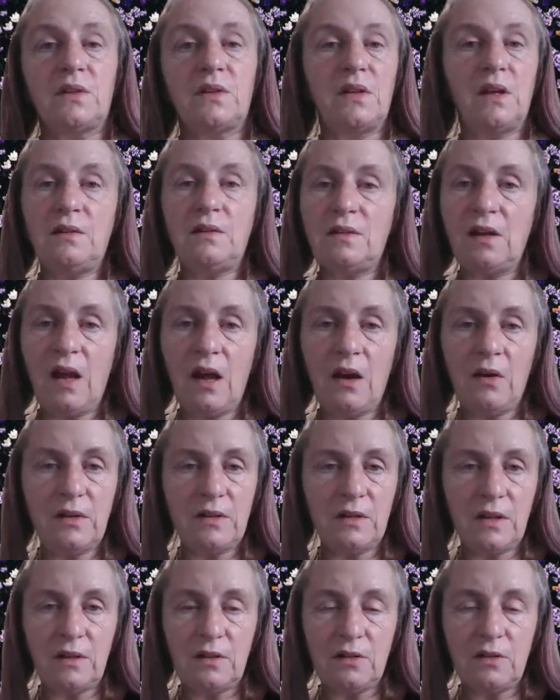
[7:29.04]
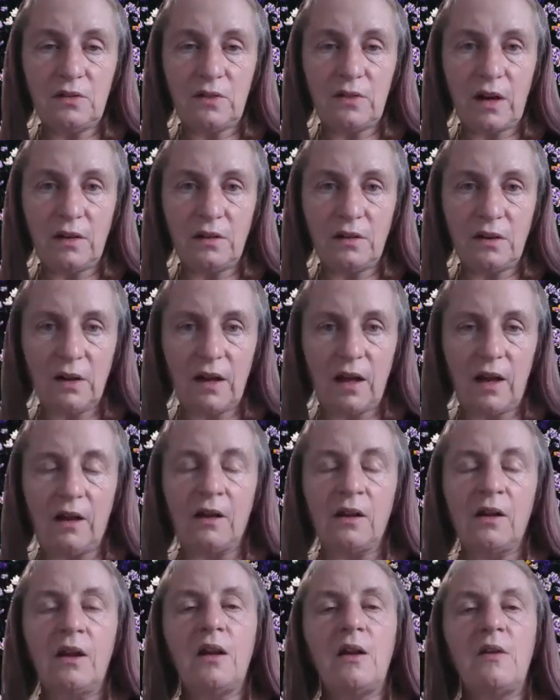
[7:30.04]
So see how easily distracted I
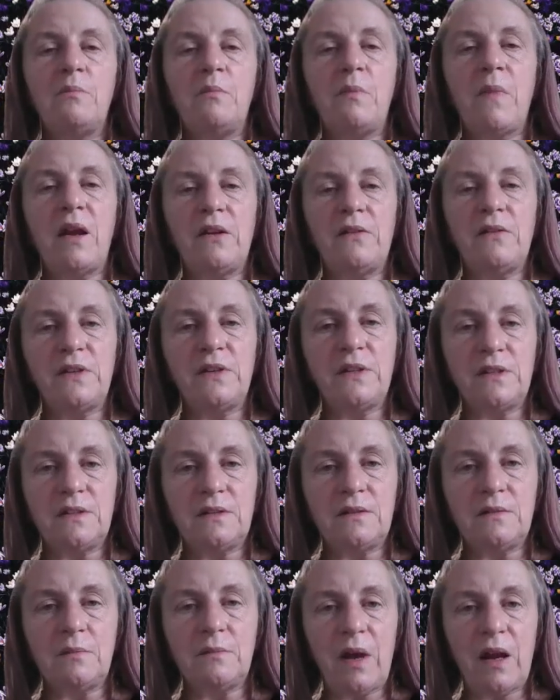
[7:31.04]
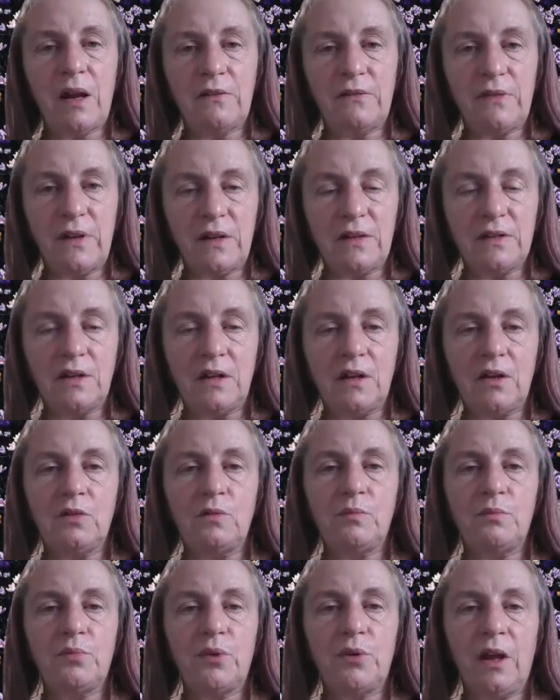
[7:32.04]
get.
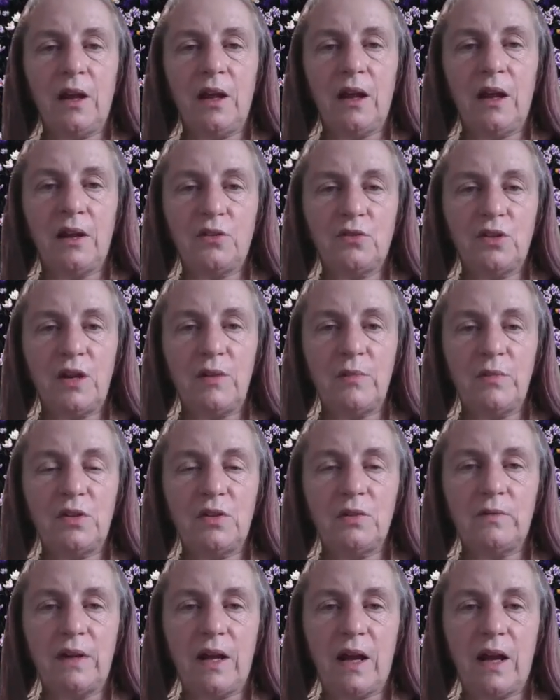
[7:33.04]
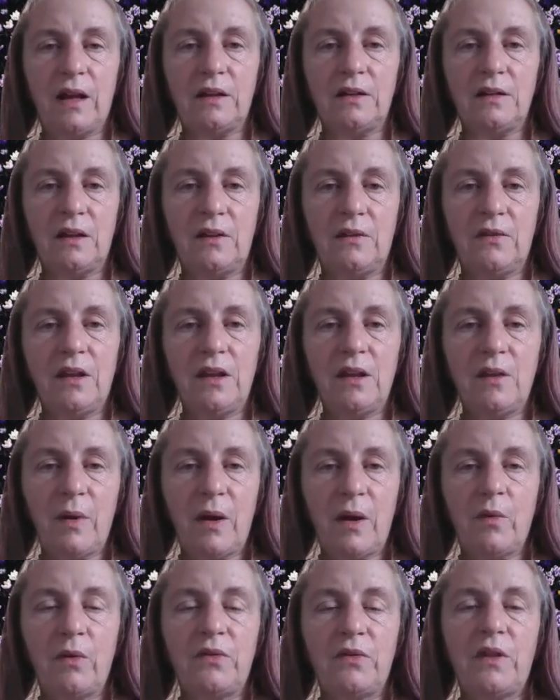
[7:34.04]
Manifesting, bringing our dreams to reality.
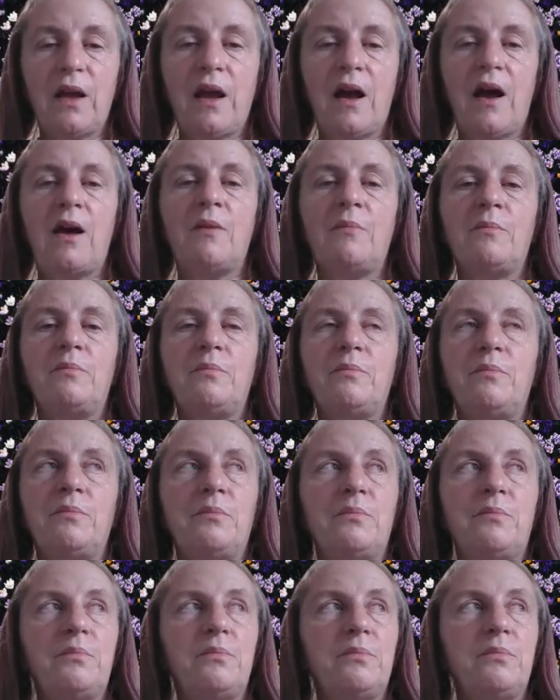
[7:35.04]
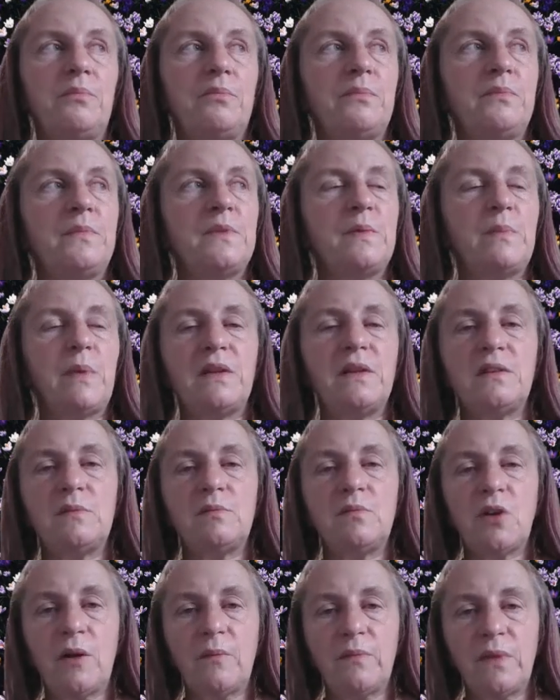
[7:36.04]
Think about what they are.
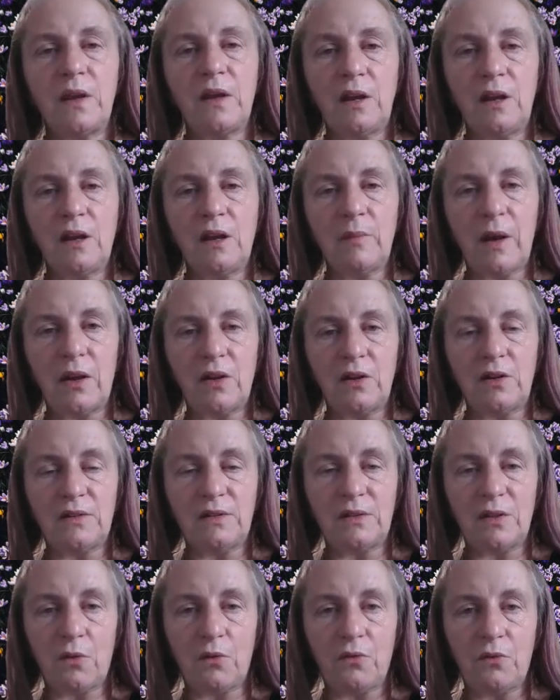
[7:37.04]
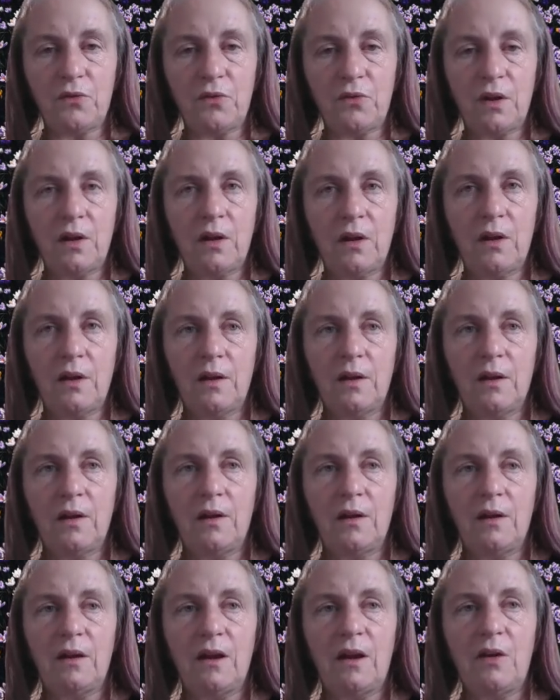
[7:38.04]
Spend some time thinking about yourself
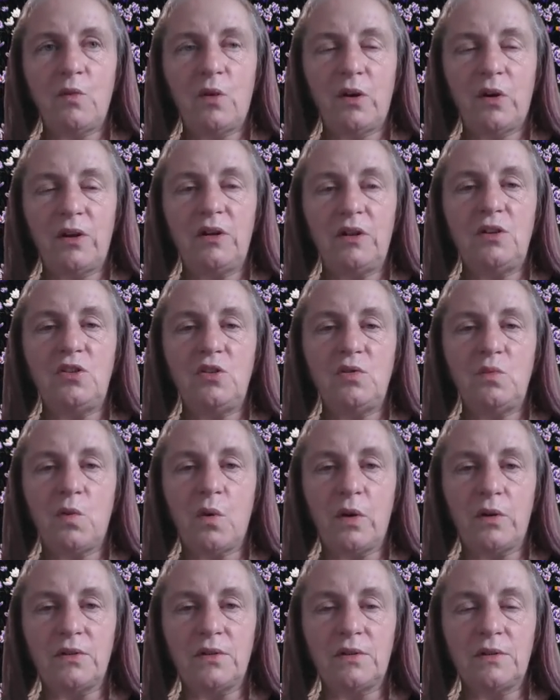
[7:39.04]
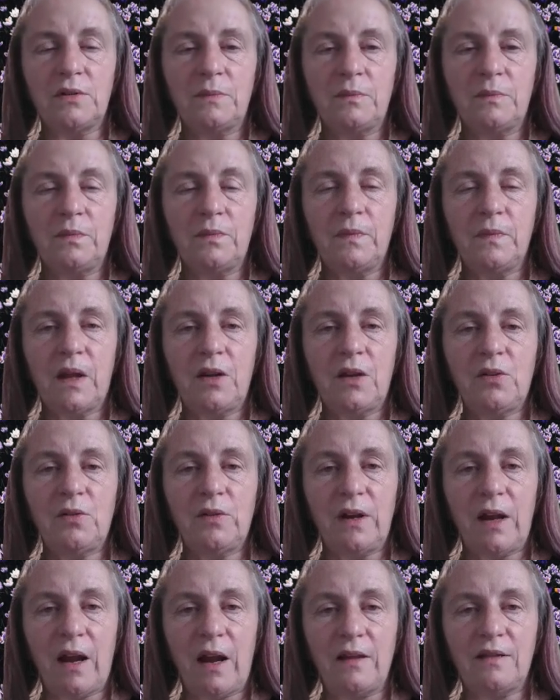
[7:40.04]
and what it is you want,
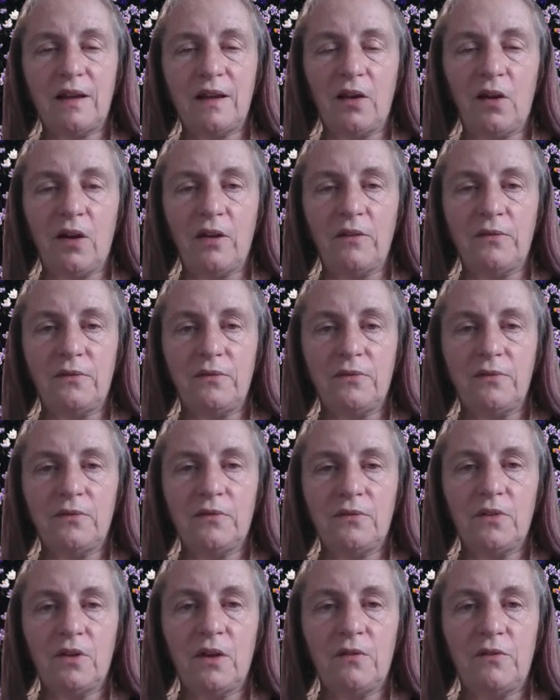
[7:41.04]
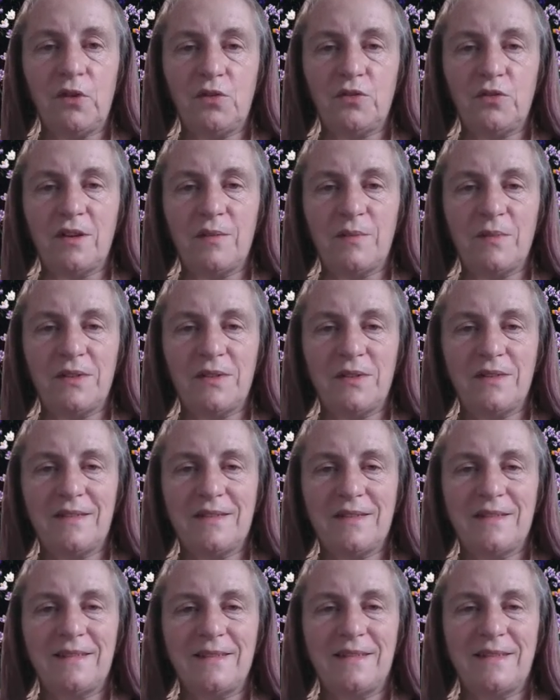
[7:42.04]
and create that life of your dreams.
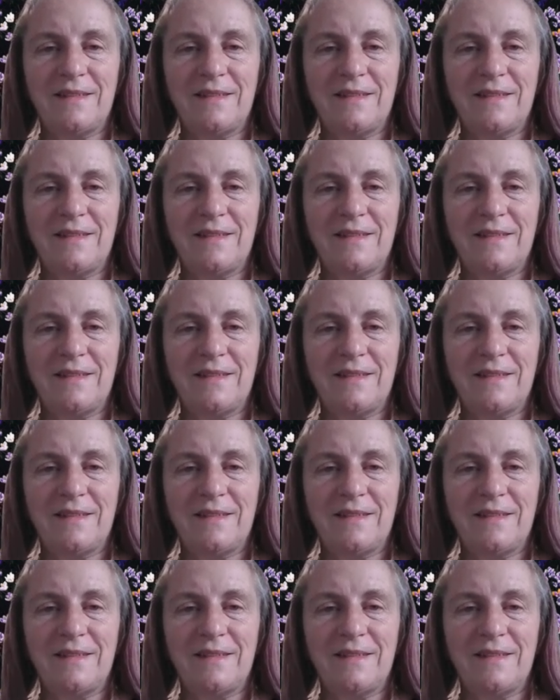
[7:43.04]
